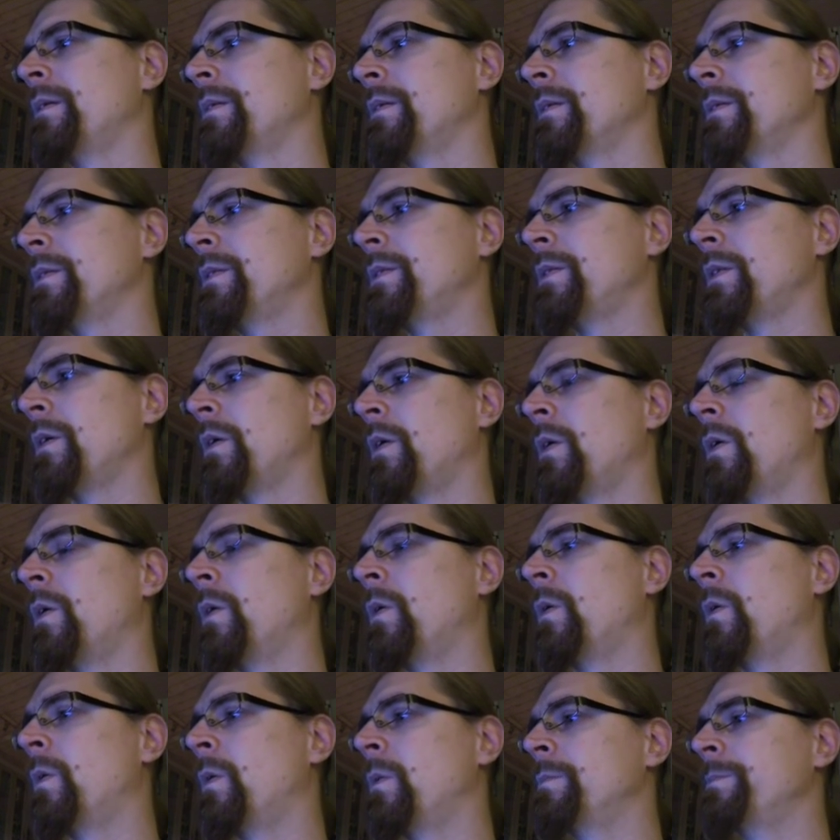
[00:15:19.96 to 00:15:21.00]

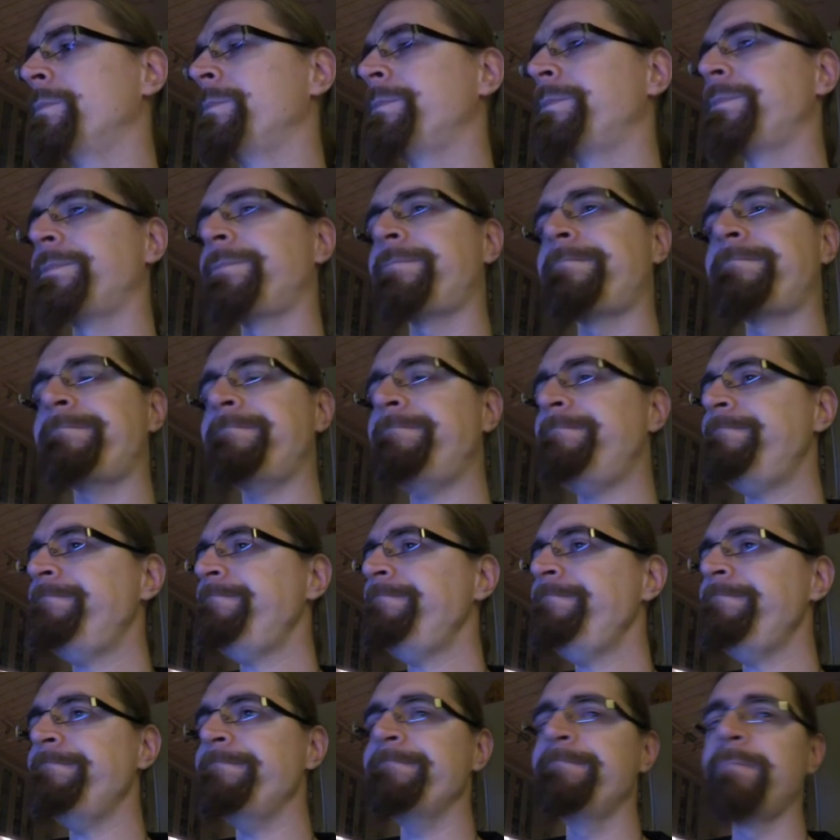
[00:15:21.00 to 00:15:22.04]
So
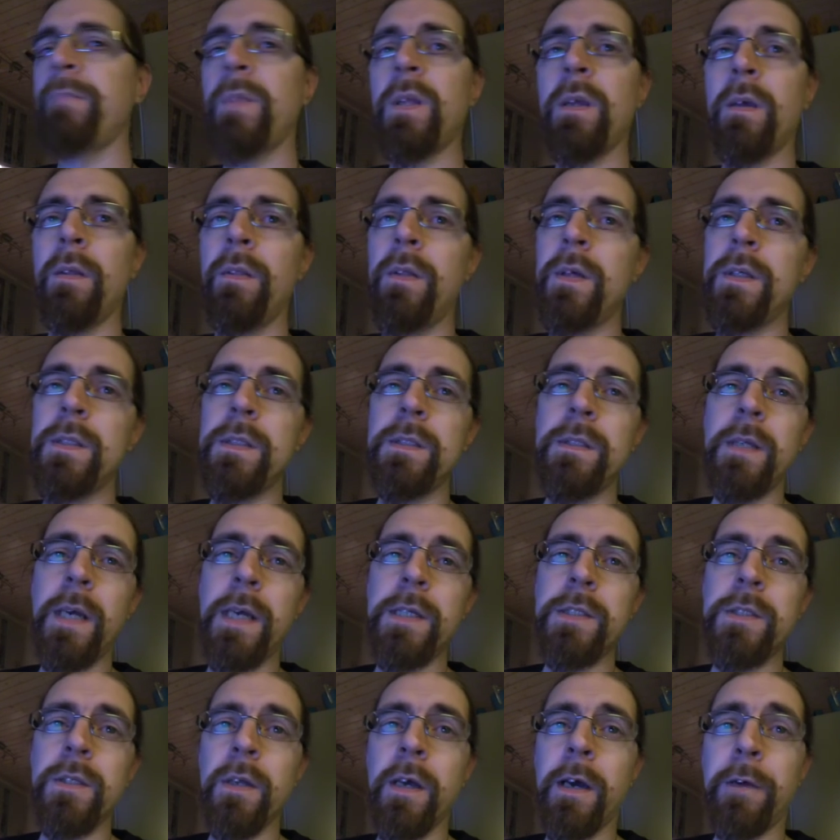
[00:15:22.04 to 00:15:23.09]
this is
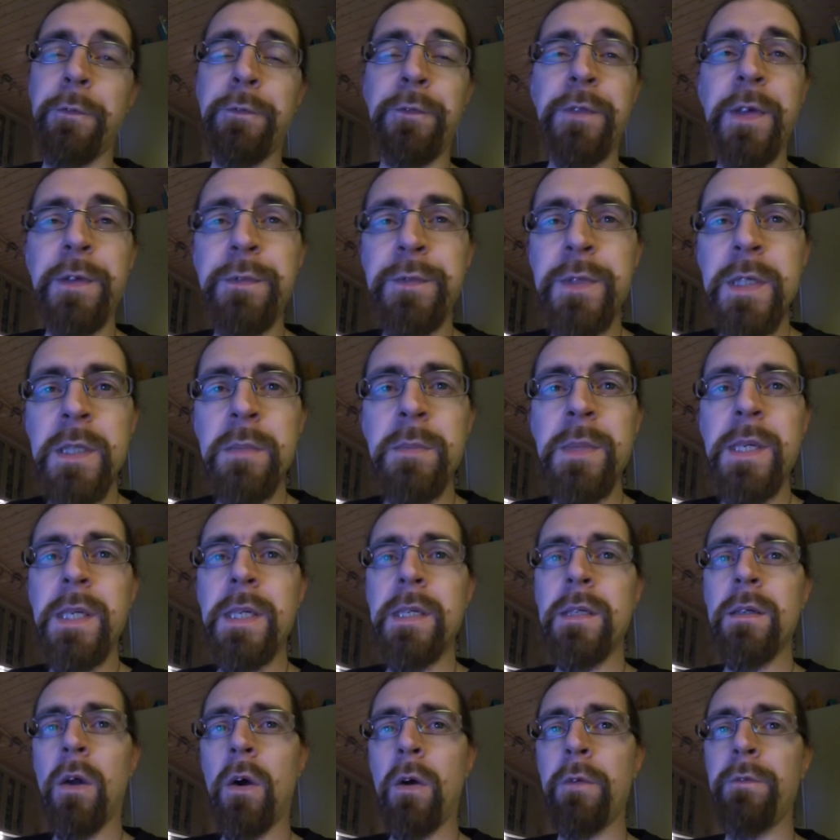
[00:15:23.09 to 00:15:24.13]
actually a
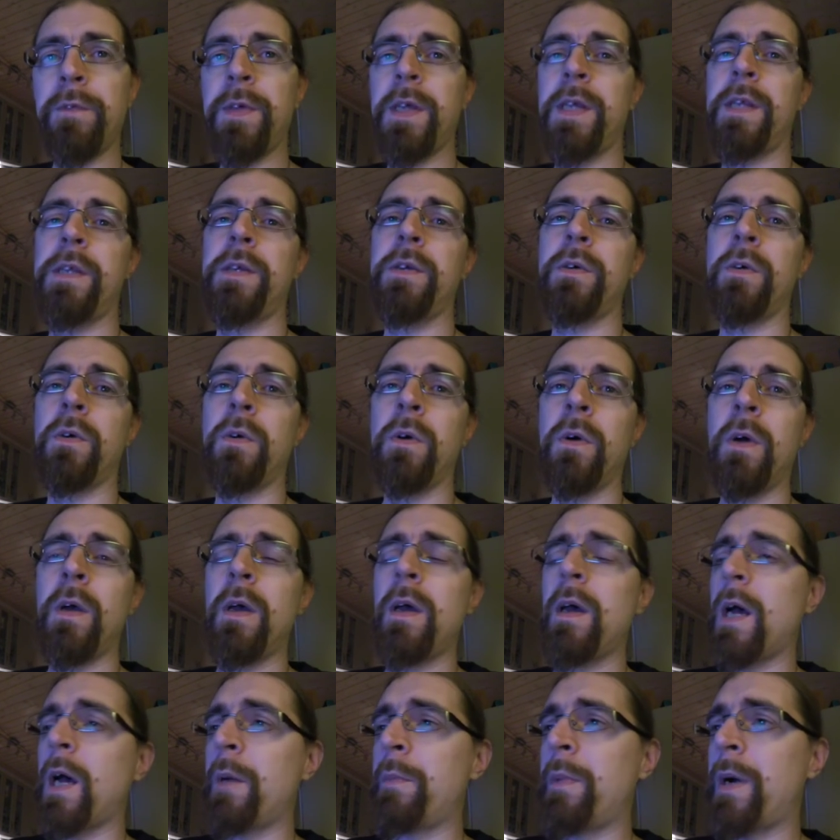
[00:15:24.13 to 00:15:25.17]
15-minute long video
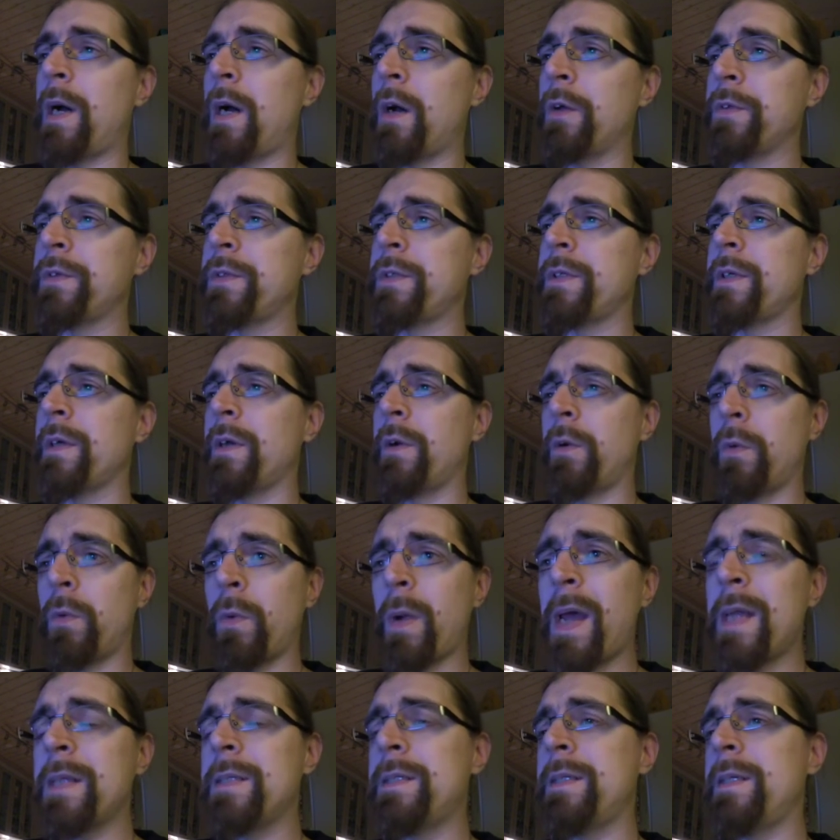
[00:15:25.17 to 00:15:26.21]
about
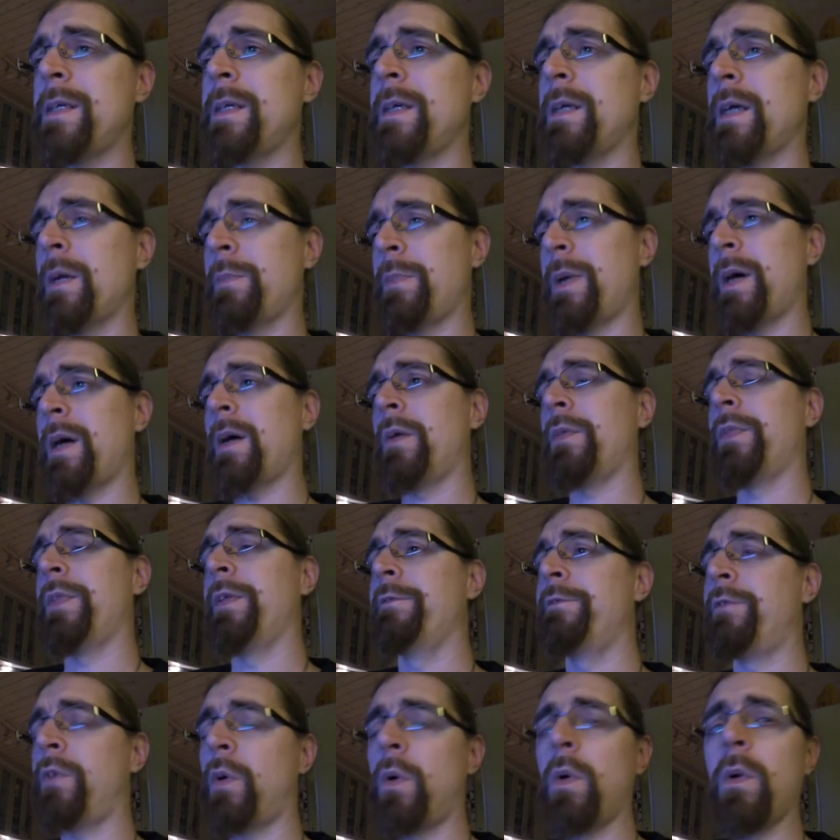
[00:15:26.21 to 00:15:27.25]
ranting about
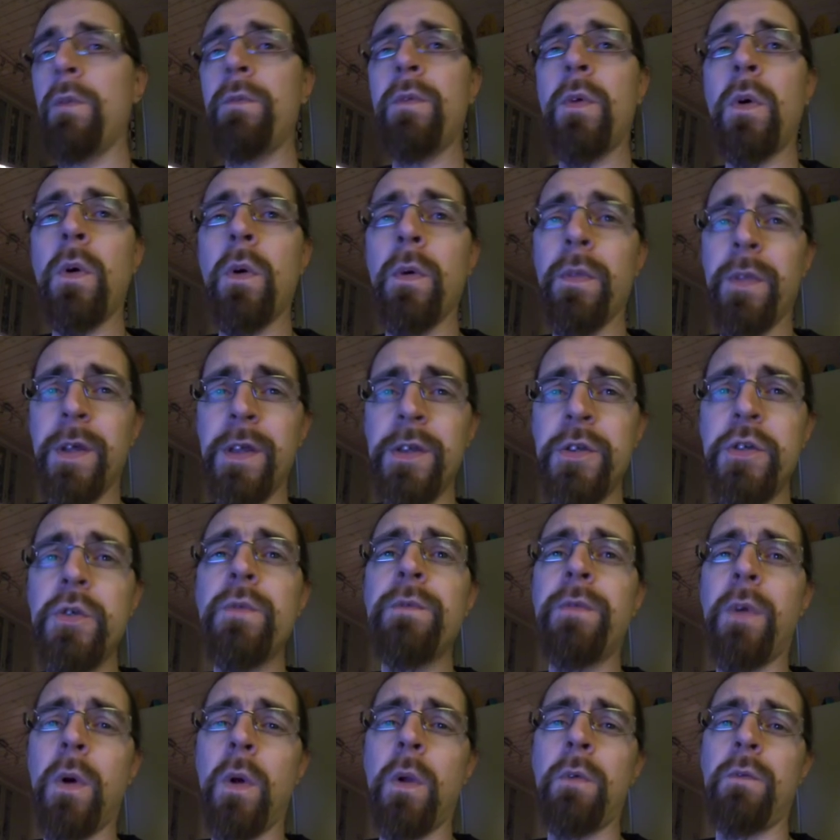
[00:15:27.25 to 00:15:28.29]
the new
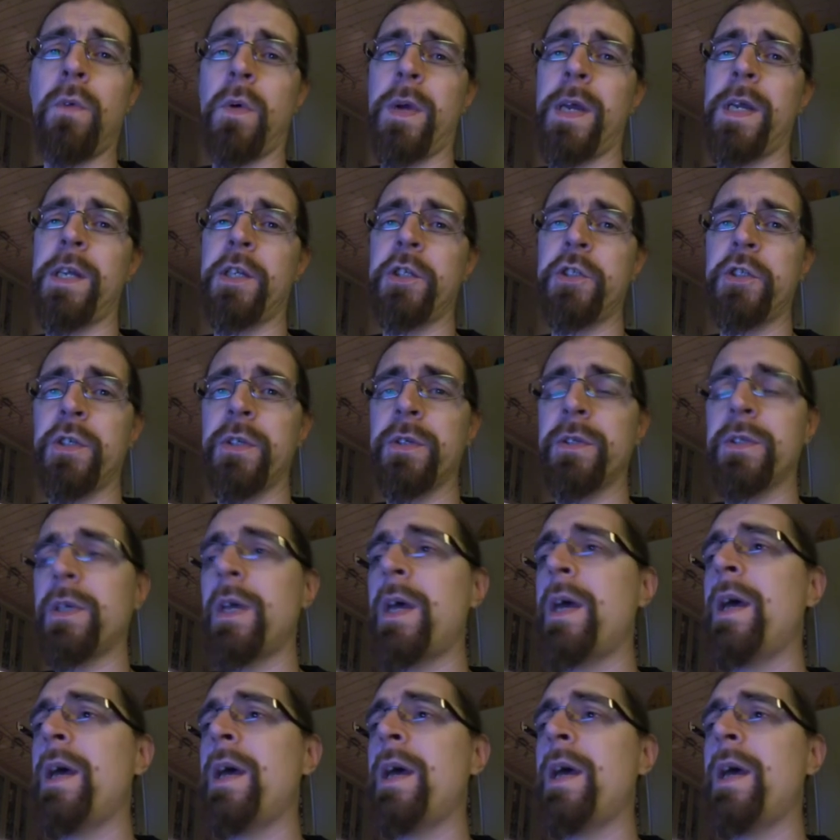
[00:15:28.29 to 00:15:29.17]
Volvo engines,